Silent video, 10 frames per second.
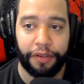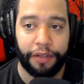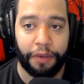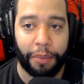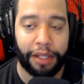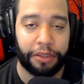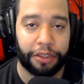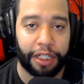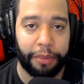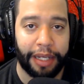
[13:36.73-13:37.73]
if a monster's
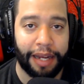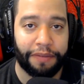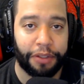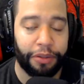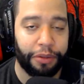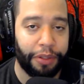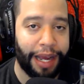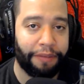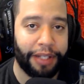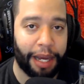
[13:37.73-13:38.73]
coming after you, you
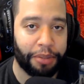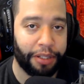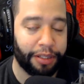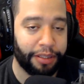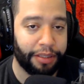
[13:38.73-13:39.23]
have the option